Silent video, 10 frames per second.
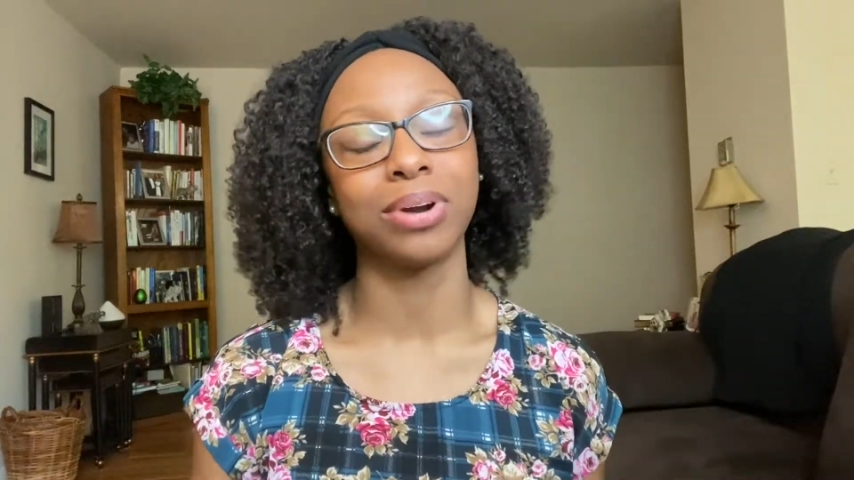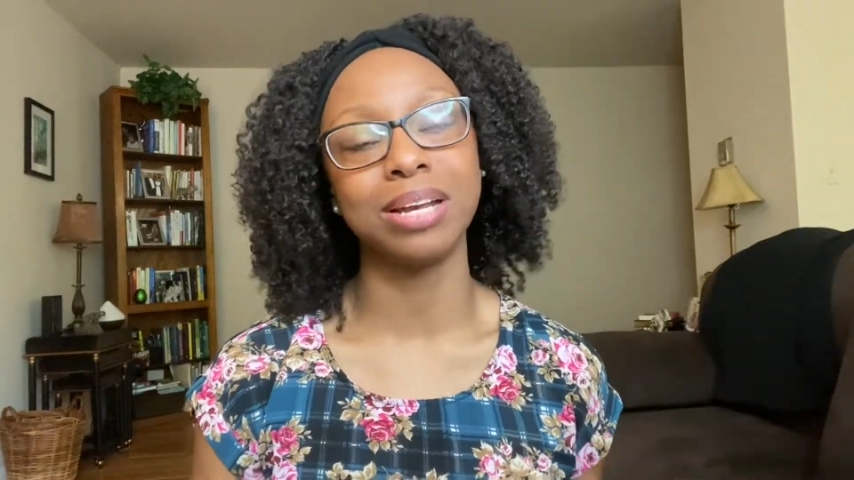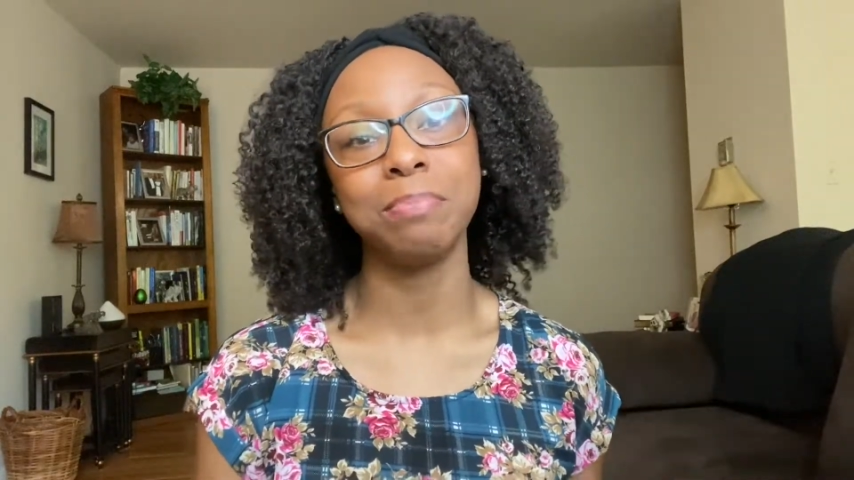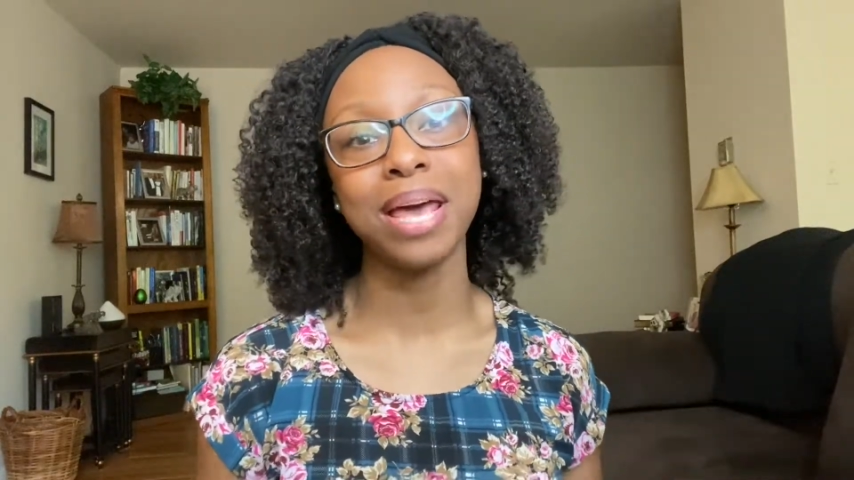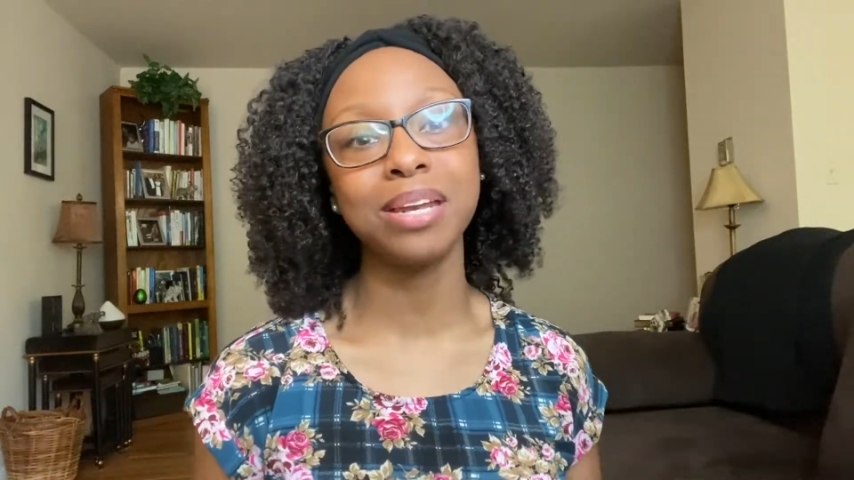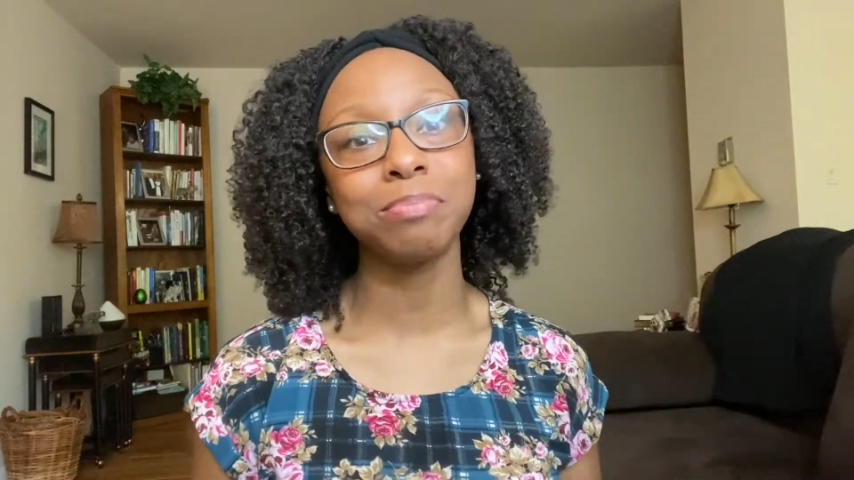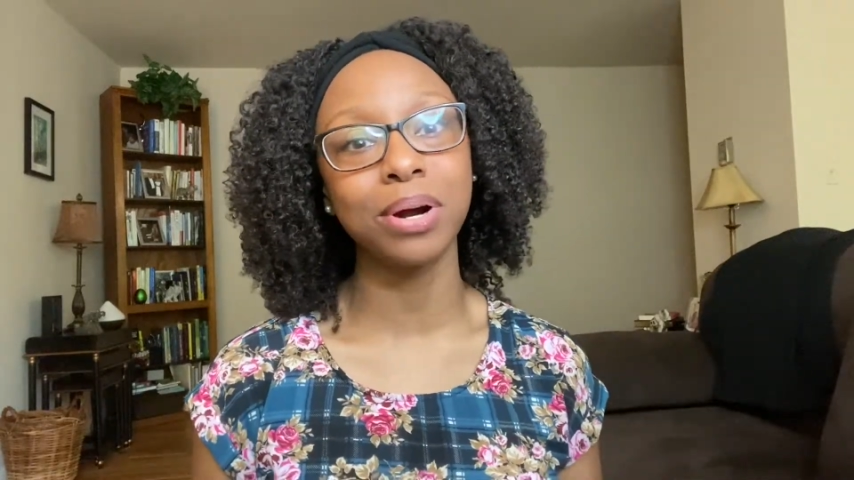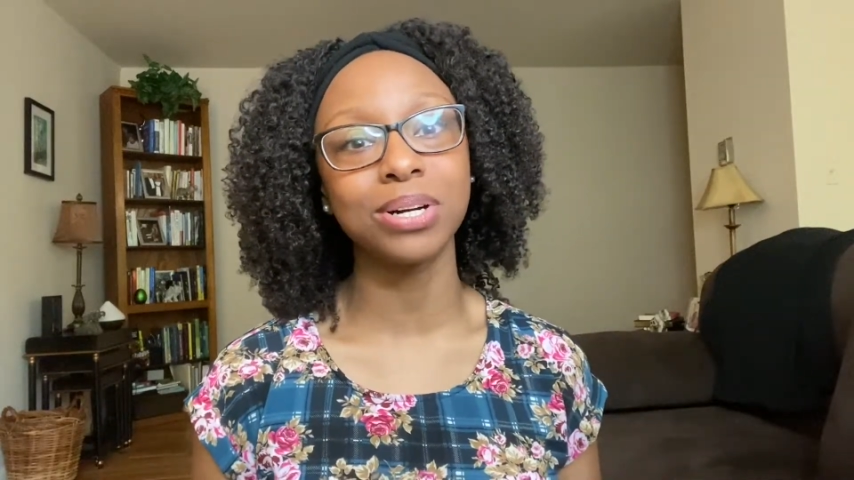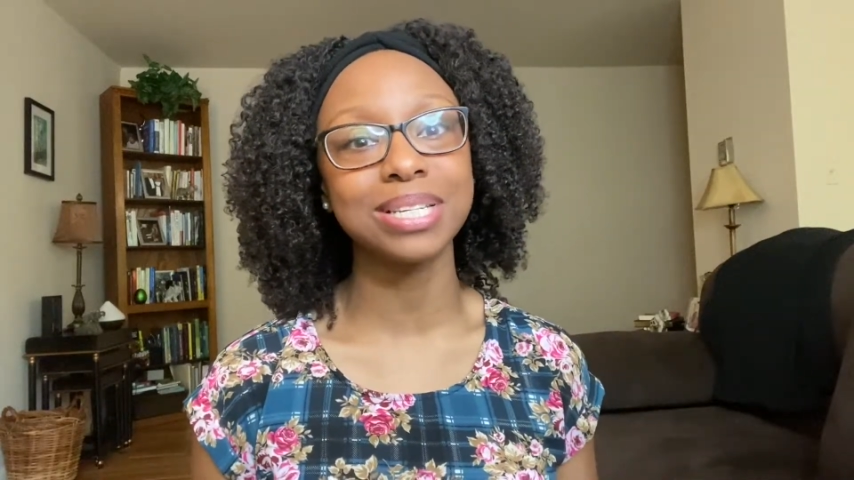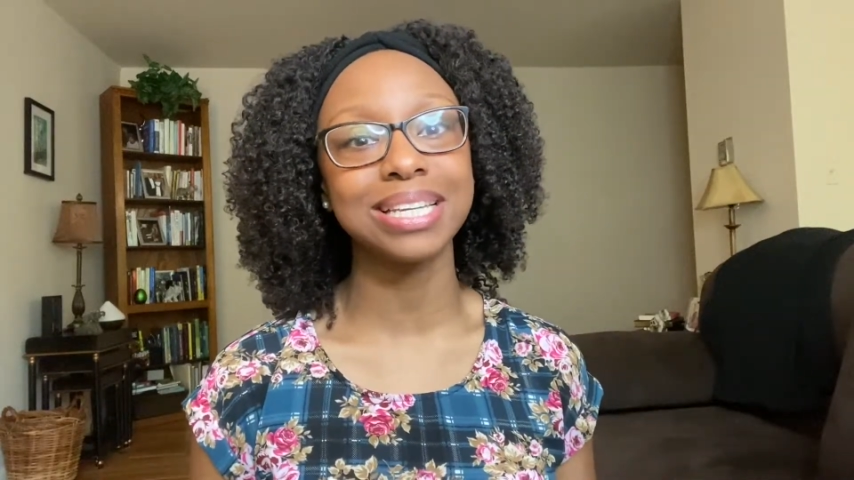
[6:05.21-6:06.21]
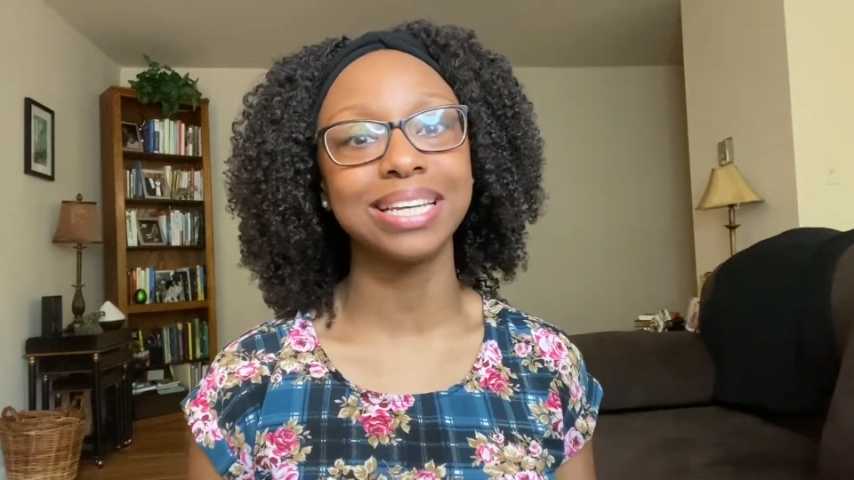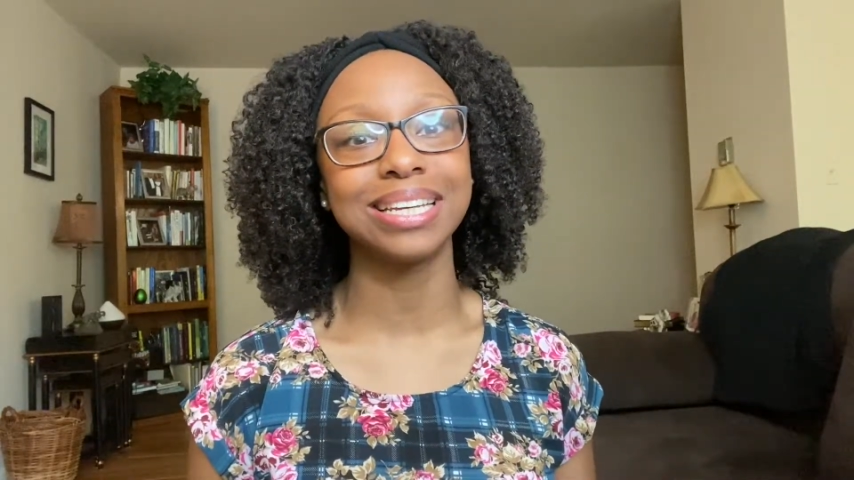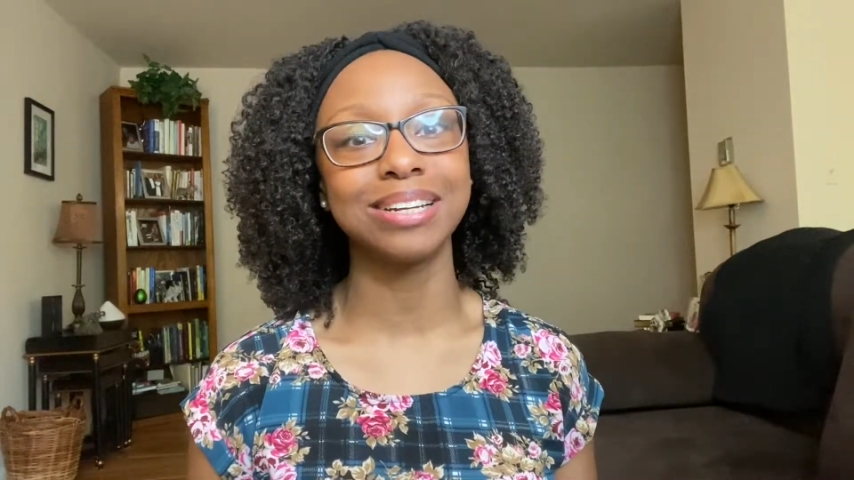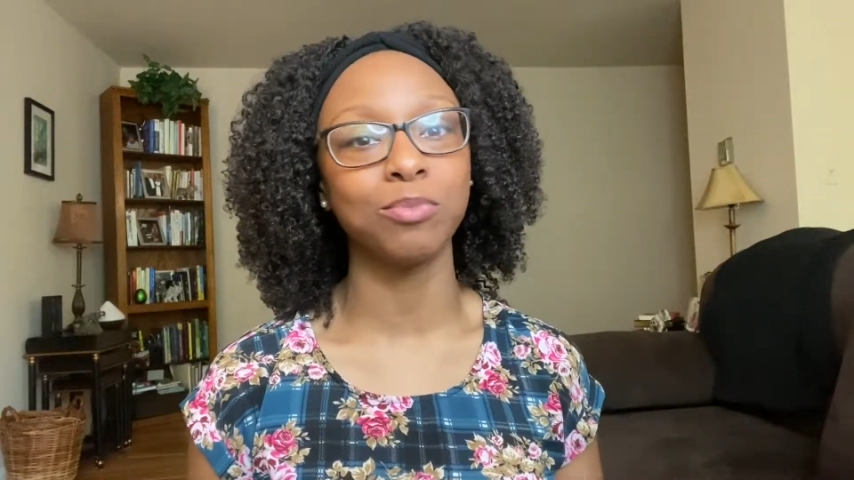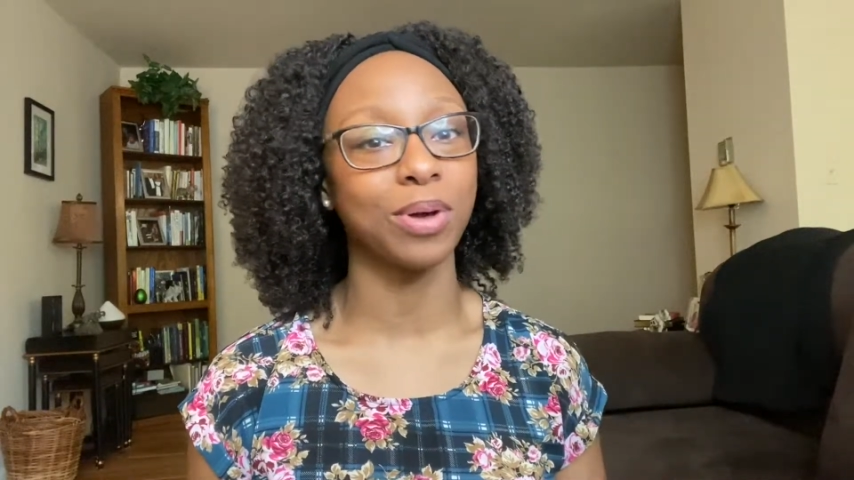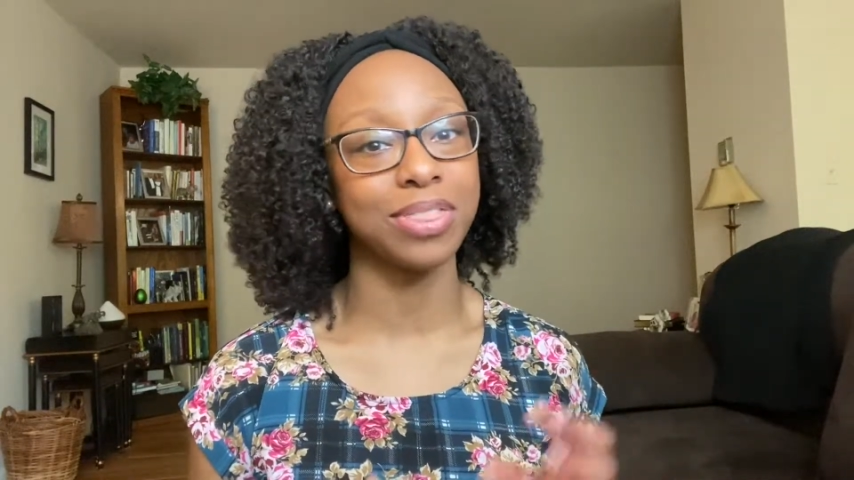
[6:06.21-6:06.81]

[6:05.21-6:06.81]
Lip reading: and pen person with